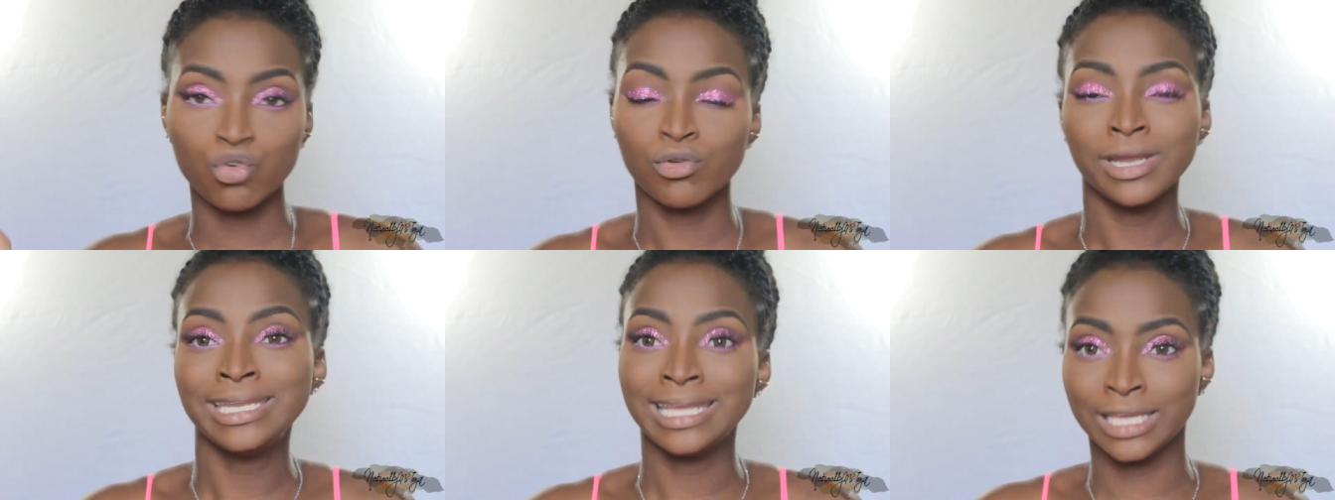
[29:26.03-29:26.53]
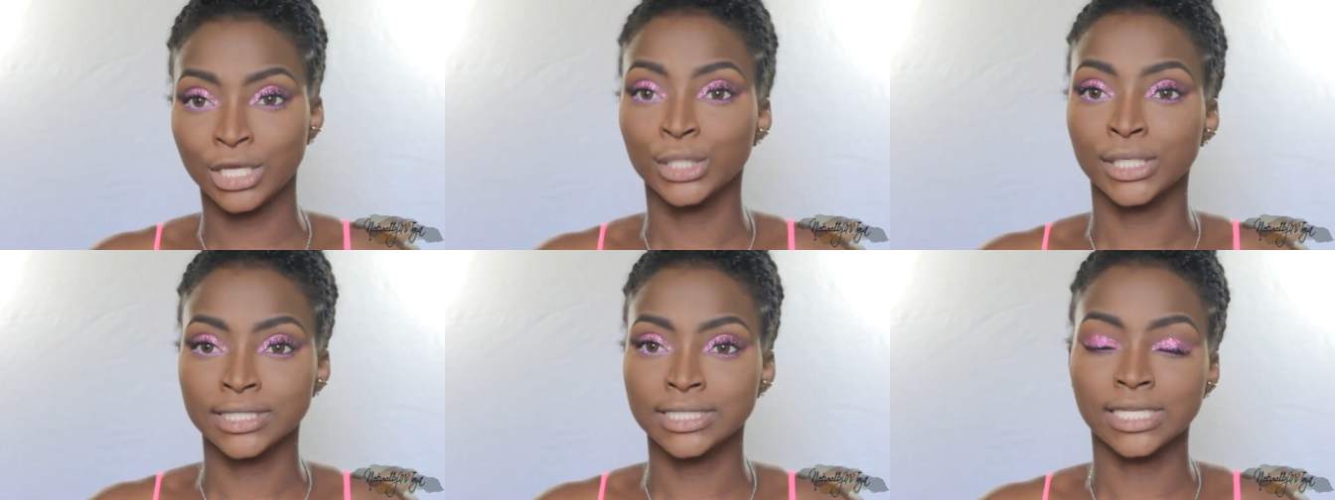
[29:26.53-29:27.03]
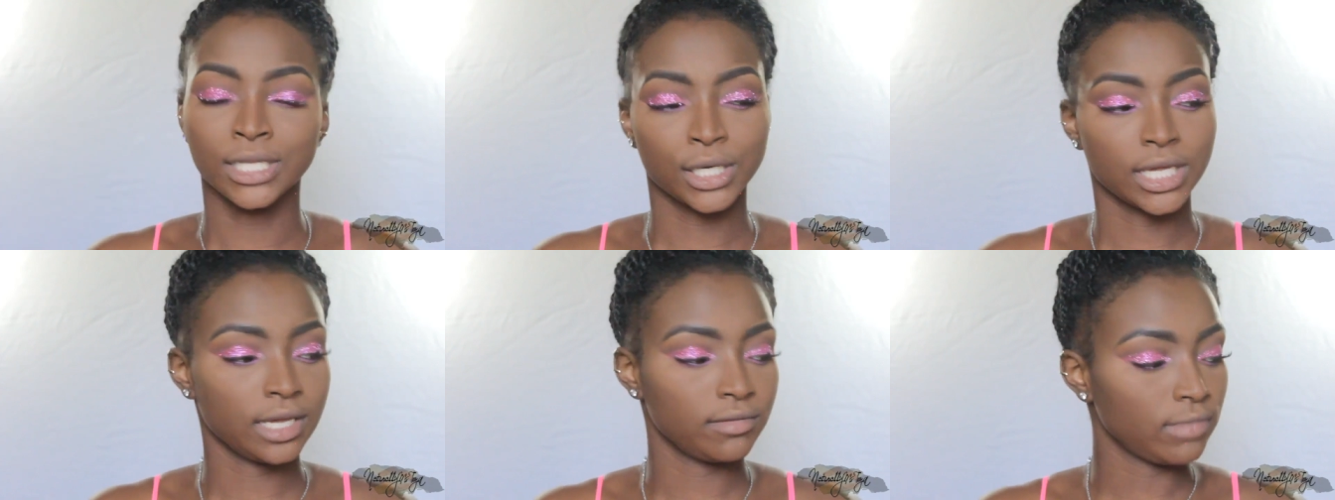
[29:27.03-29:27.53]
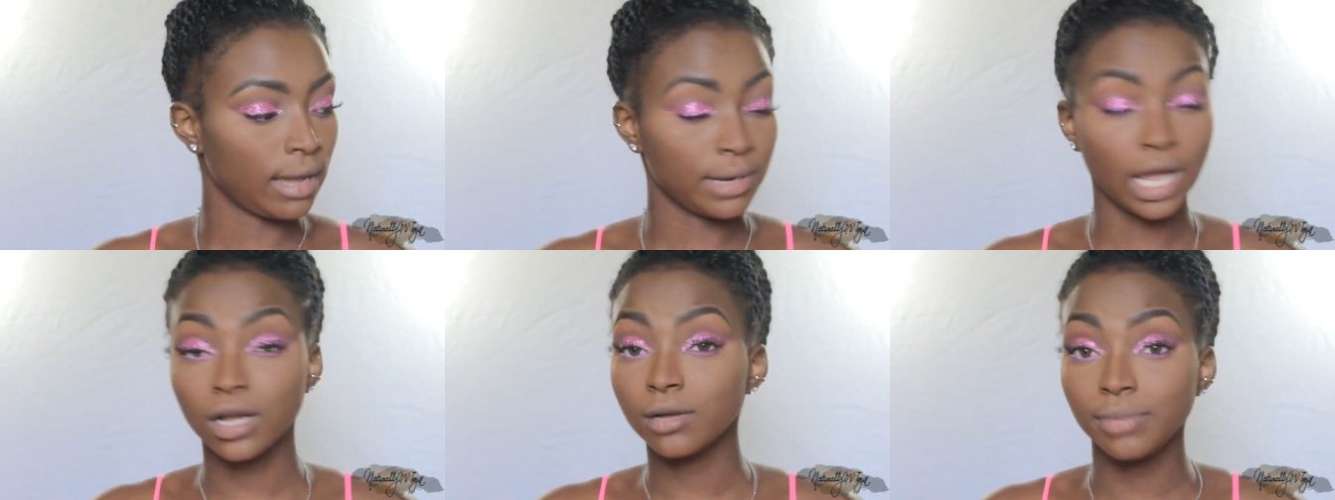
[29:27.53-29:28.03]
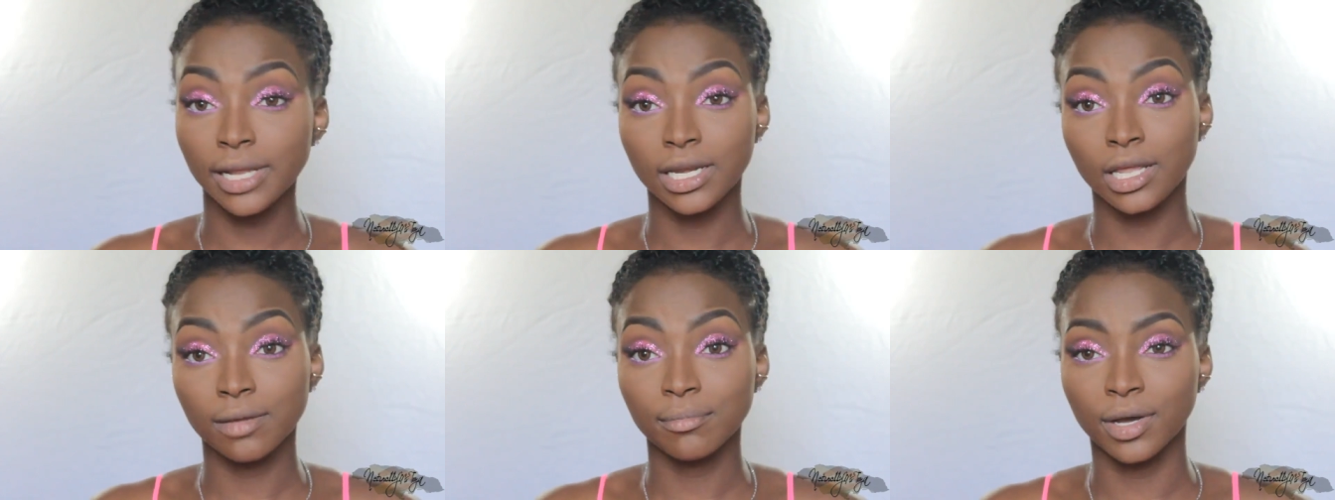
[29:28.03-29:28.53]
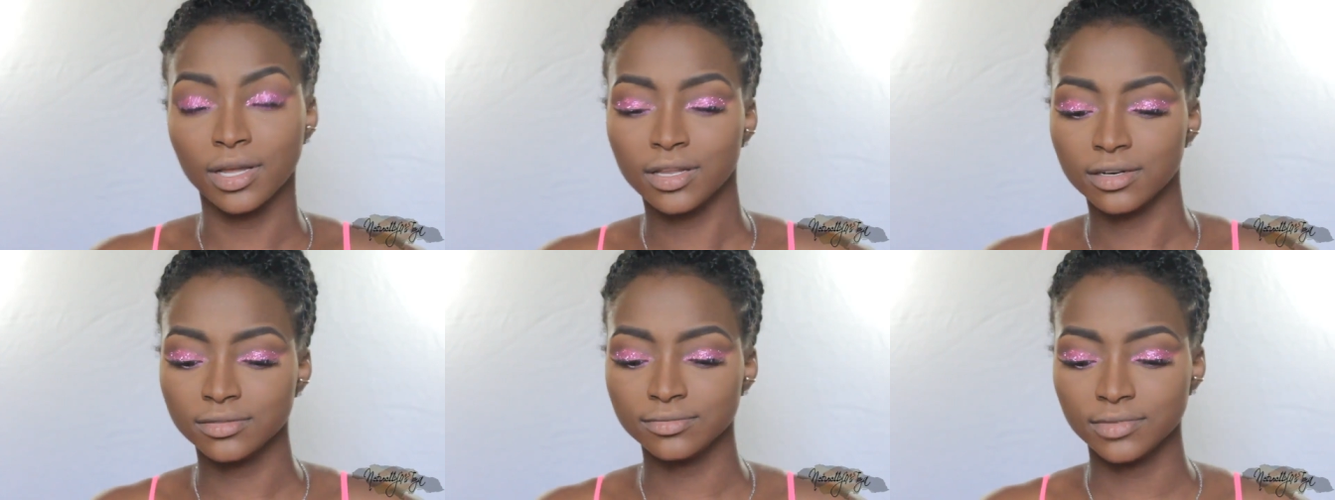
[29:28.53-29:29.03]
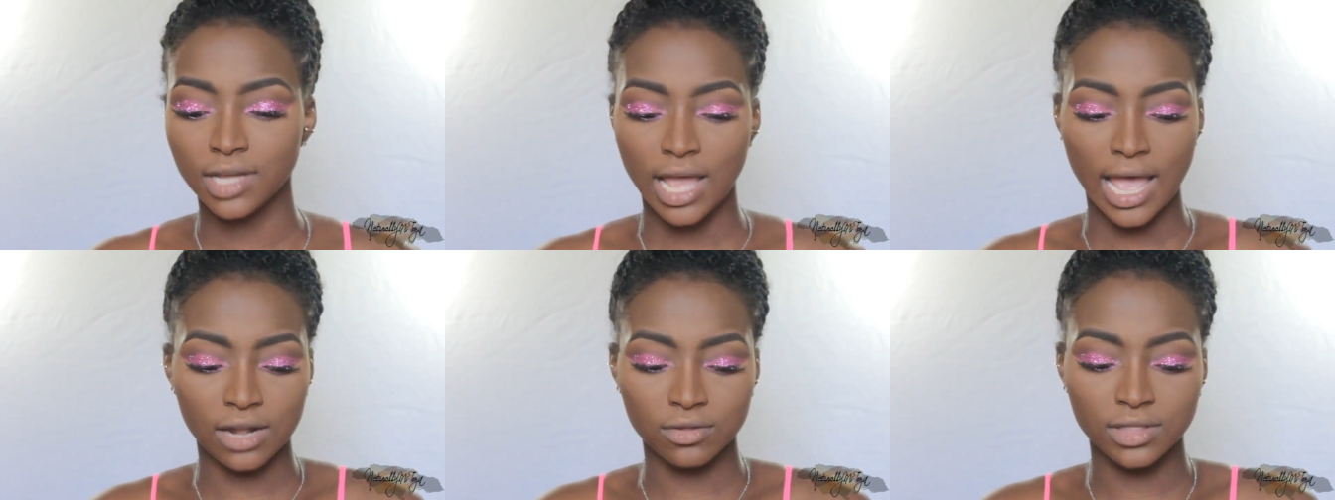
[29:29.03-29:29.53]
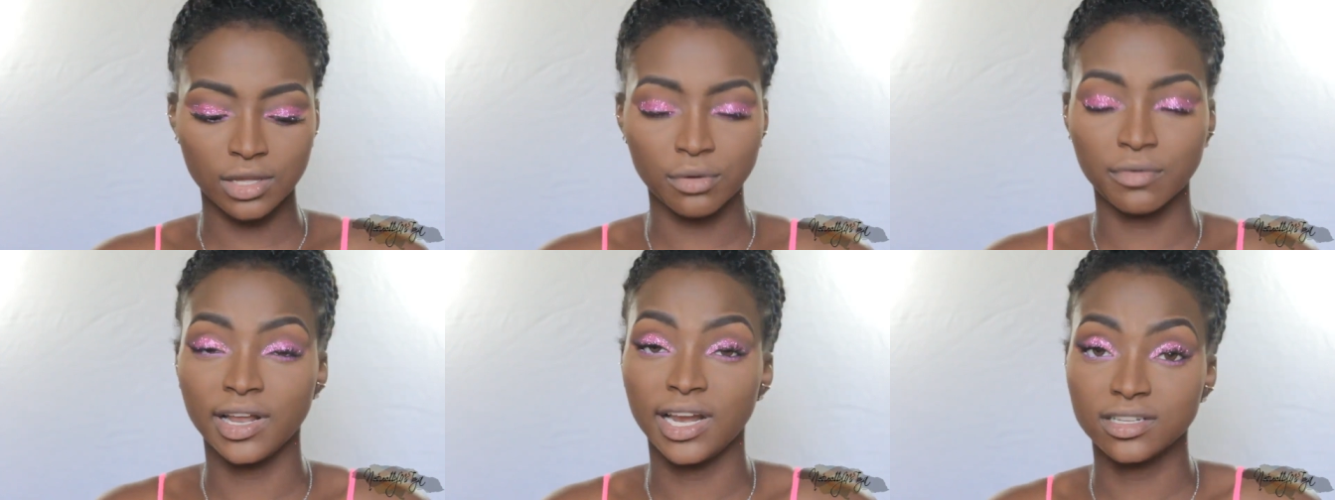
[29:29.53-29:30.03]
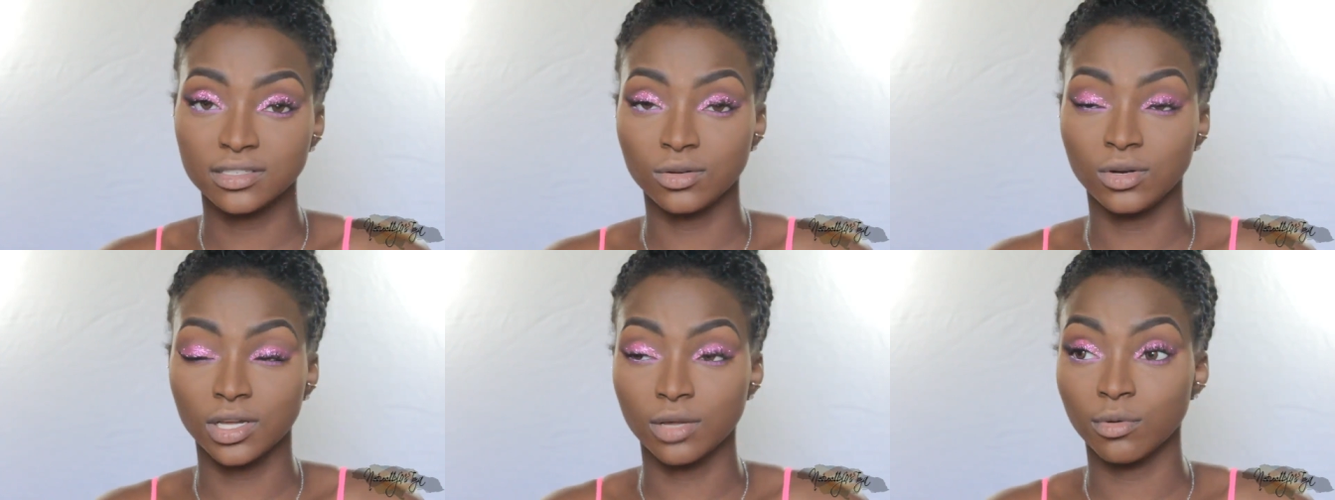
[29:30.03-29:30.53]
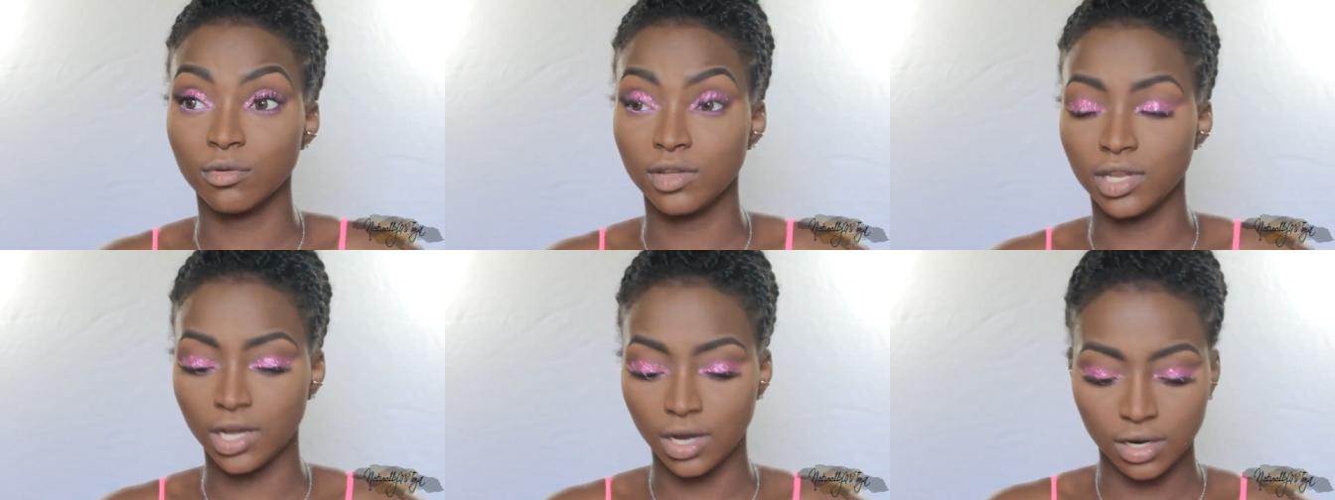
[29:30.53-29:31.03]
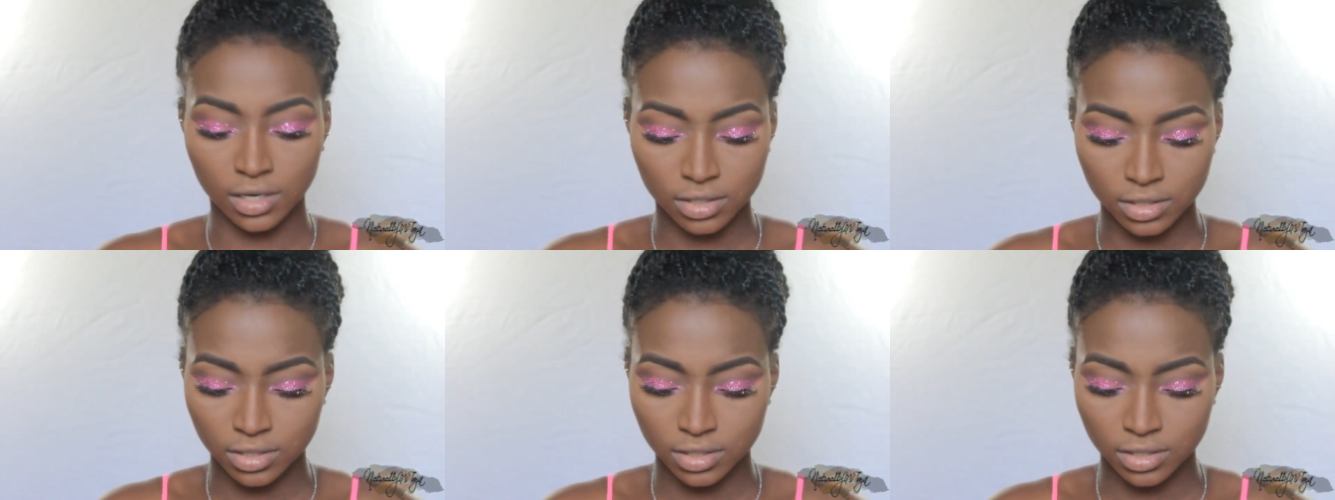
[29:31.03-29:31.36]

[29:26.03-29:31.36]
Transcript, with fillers: ridiculously lucky. I'm not complaining, but you know, I don't think we realize how lucky we really are,